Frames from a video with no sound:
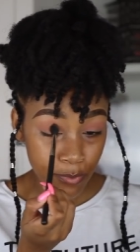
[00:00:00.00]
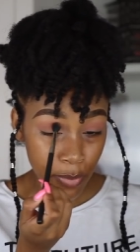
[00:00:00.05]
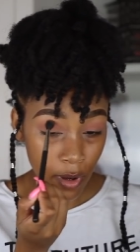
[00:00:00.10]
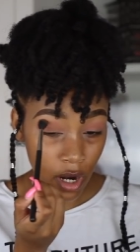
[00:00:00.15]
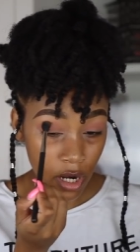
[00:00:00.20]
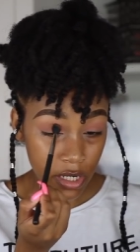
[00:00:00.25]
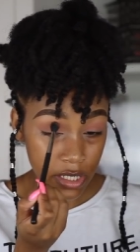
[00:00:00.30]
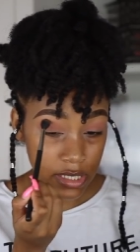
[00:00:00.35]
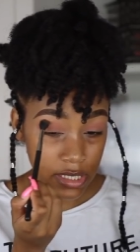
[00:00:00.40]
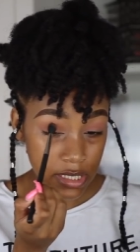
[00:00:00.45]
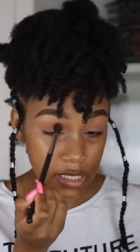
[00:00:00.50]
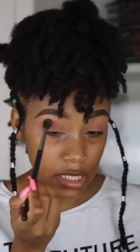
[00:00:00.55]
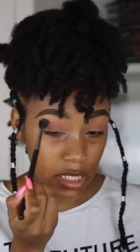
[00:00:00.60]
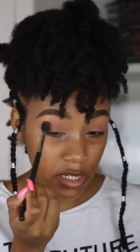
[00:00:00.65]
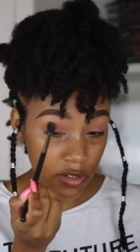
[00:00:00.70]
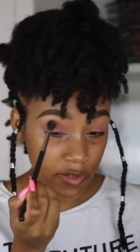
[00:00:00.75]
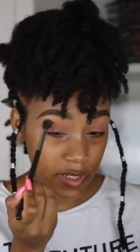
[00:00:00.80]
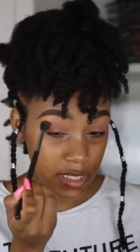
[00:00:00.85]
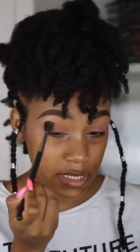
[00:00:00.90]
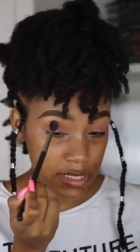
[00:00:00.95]
part
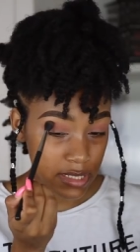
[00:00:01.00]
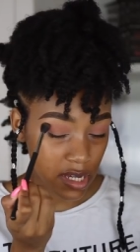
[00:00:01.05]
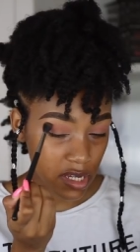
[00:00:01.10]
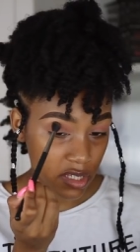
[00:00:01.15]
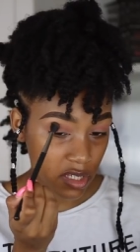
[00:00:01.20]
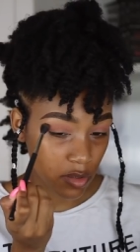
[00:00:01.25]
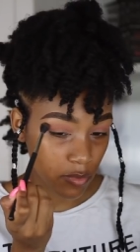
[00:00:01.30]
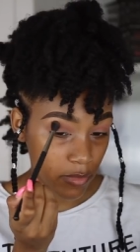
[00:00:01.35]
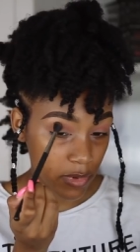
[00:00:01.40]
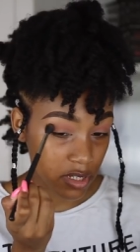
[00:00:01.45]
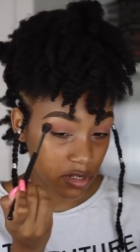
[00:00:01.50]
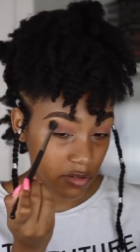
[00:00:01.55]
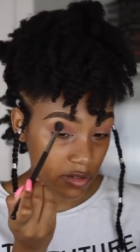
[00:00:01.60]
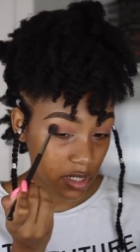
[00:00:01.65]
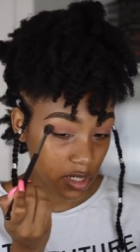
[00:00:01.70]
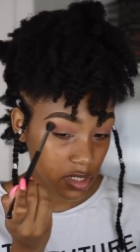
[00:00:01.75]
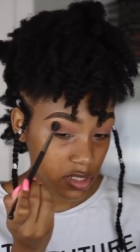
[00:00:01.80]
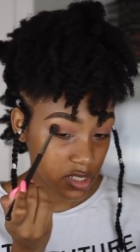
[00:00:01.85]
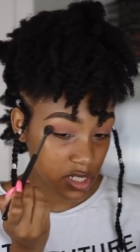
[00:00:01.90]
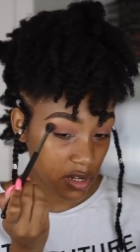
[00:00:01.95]
series documentary
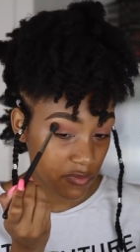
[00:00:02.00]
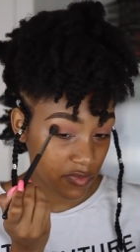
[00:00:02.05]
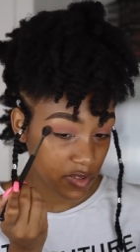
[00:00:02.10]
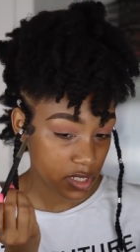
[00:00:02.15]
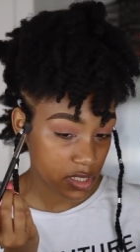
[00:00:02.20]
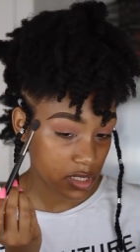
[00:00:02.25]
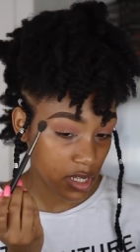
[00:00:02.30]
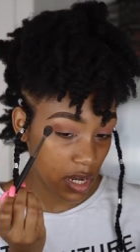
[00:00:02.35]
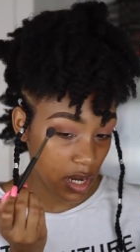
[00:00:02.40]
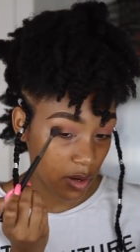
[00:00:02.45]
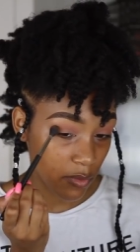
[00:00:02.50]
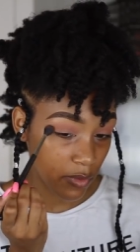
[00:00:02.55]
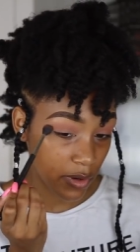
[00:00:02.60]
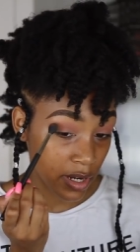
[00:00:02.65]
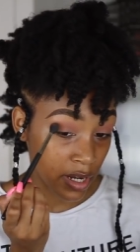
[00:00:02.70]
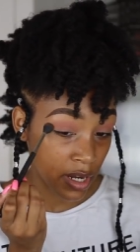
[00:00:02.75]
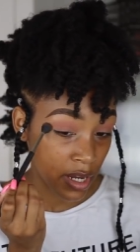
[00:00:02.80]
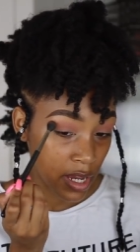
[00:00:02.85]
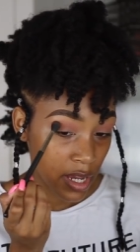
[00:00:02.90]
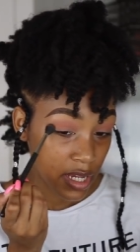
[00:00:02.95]
on Jeffree Star
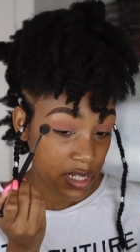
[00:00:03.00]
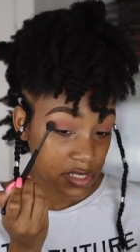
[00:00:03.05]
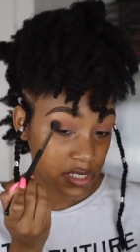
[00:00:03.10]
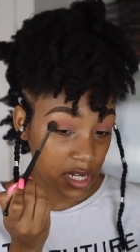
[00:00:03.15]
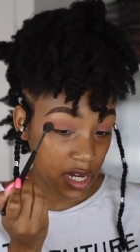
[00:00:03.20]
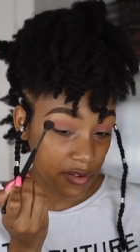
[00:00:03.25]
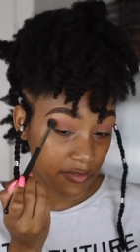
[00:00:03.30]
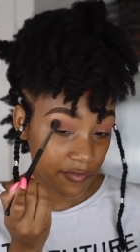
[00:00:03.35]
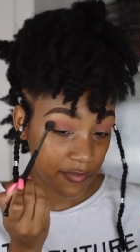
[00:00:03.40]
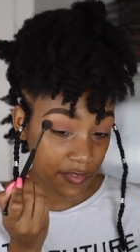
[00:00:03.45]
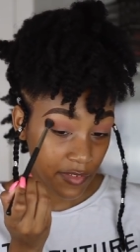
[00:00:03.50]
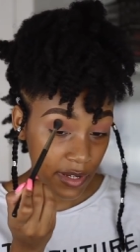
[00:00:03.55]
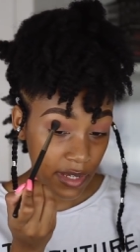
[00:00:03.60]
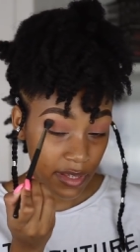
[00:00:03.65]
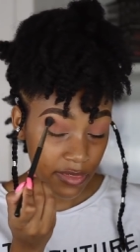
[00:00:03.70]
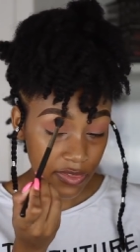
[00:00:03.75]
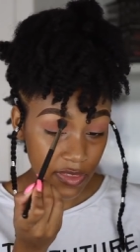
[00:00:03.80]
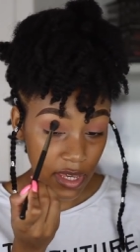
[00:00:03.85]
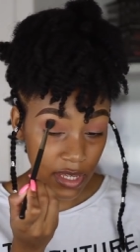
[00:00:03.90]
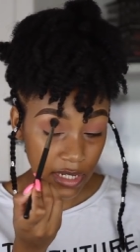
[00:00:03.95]
where Jeffree
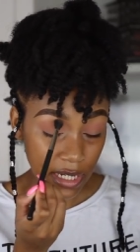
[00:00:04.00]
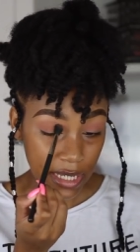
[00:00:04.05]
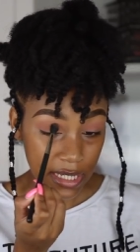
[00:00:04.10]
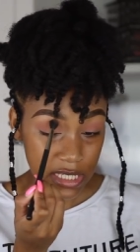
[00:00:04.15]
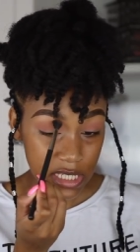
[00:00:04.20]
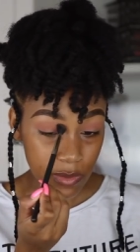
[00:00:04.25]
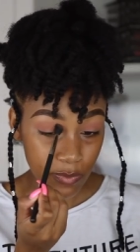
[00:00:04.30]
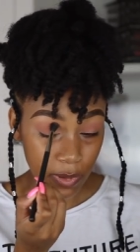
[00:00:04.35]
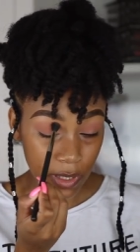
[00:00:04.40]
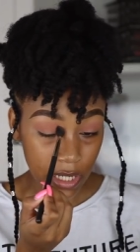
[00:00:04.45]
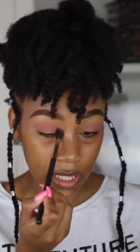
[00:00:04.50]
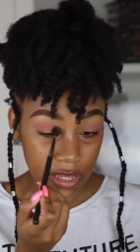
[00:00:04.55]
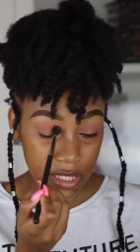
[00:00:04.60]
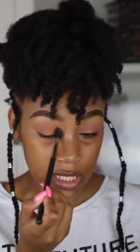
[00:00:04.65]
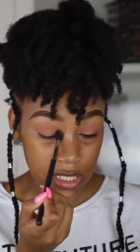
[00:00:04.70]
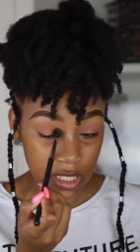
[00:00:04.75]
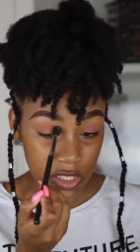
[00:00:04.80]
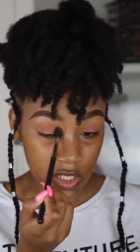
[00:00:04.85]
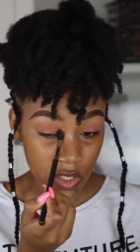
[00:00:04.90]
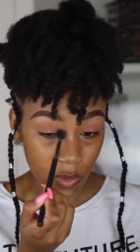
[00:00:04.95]
then explained the
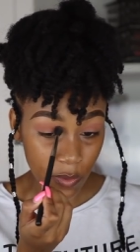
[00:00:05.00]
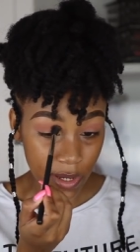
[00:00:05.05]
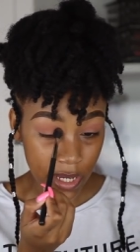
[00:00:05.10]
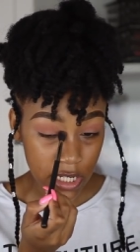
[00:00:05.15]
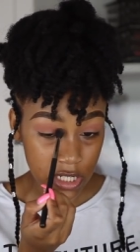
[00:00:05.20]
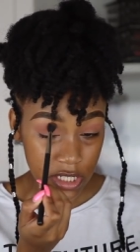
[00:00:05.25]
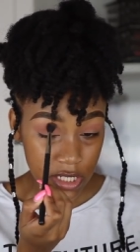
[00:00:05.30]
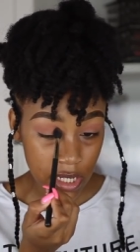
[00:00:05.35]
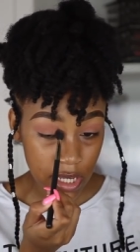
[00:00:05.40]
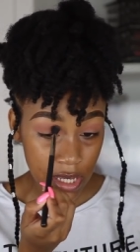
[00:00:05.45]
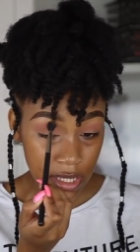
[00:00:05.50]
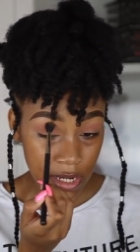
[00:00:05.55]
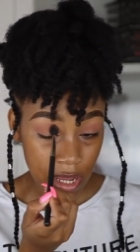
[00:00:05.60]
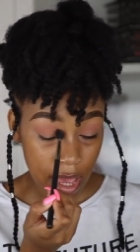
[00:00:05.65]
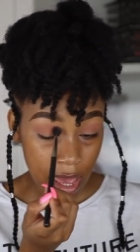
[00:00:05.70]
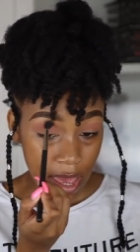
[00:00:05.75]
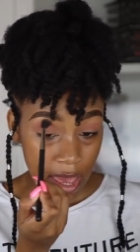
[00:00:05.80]
situation.